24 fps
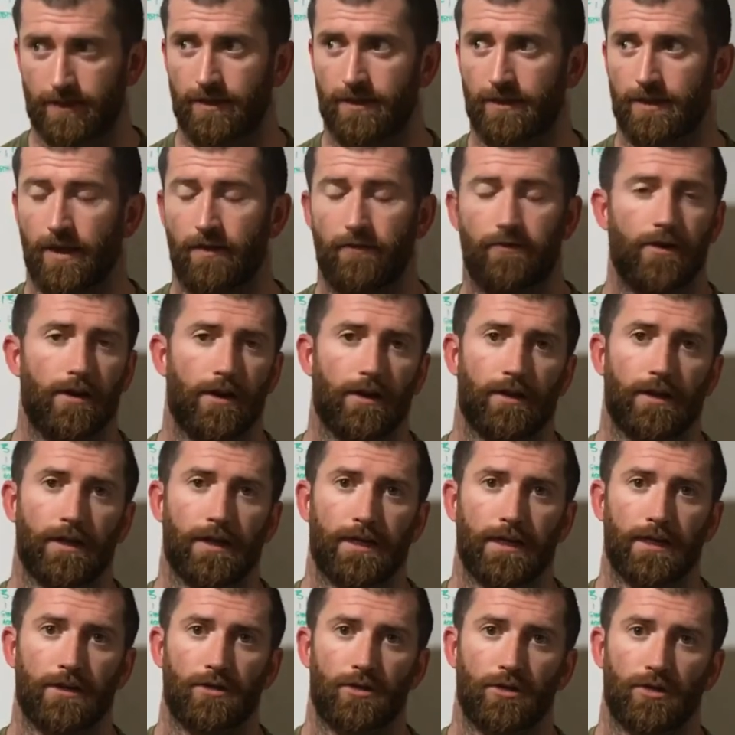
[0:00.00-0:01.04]
definitely
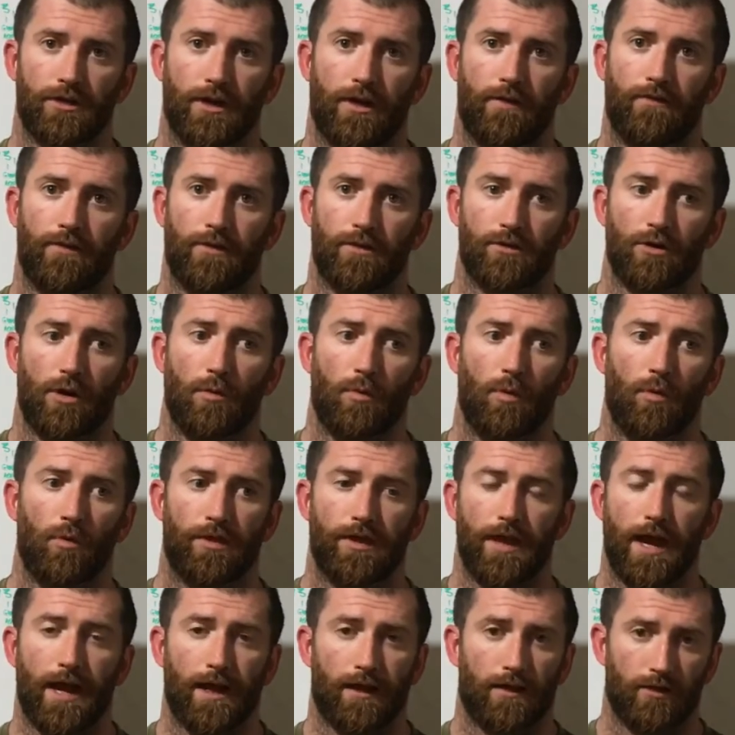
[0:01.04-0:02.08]
get yourself in trouble with
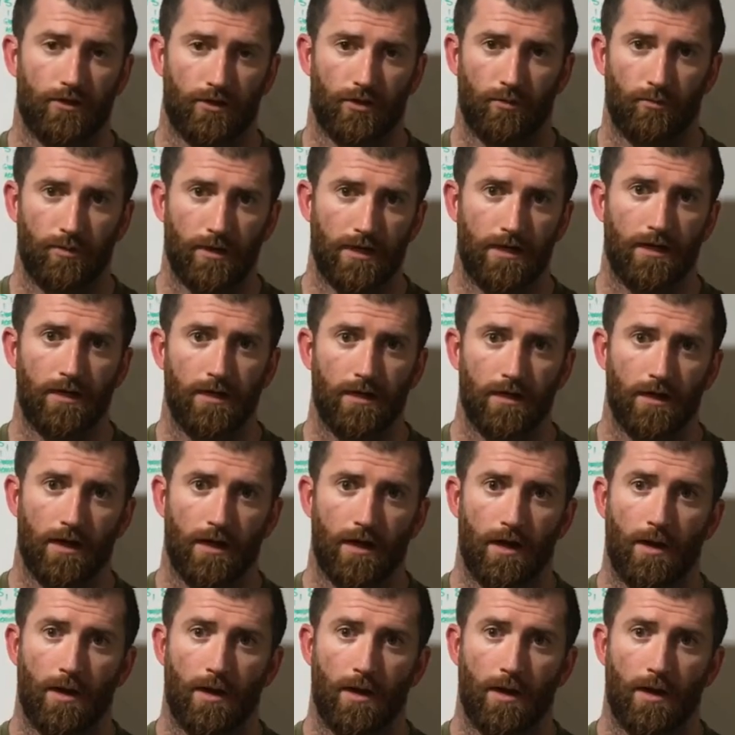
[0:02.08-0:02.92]
that because you'll be